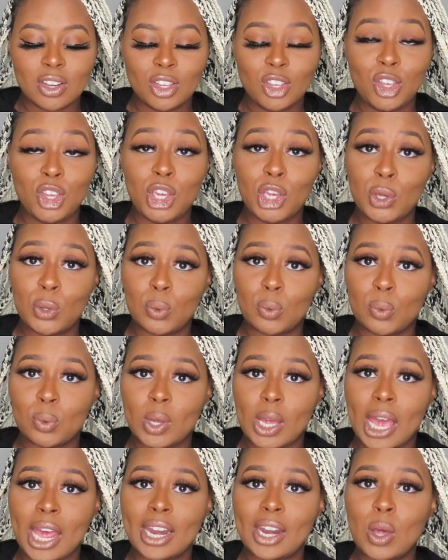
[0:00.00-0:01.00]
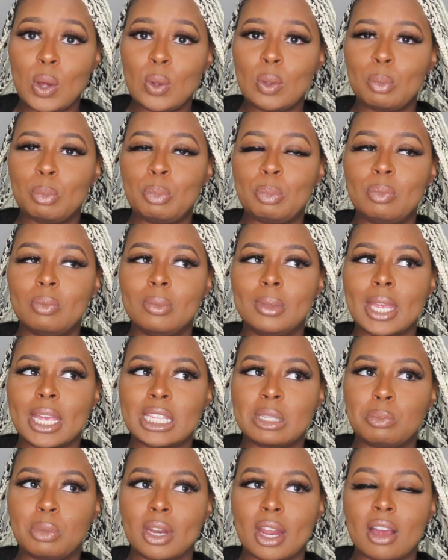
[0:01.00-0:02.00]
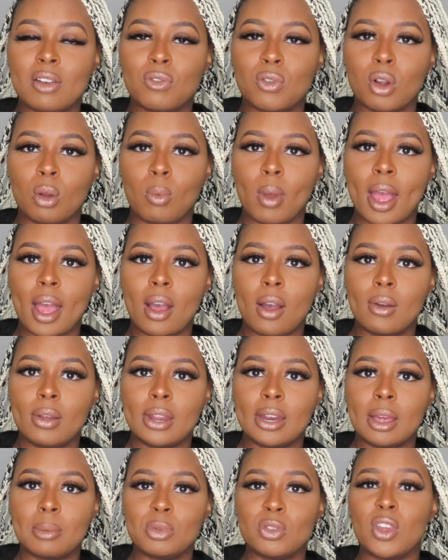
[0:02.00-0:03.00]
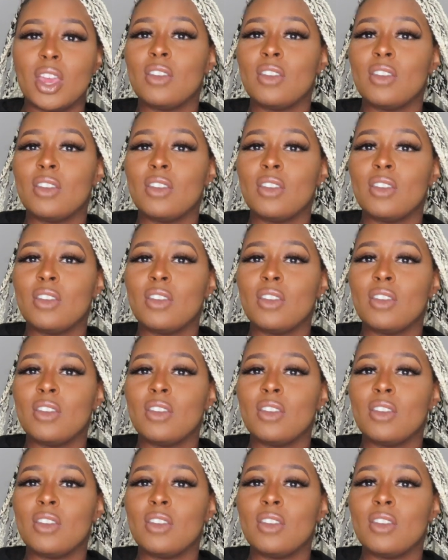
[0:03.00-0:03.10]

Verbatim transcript: You, I know that's been out for a while, and I'm,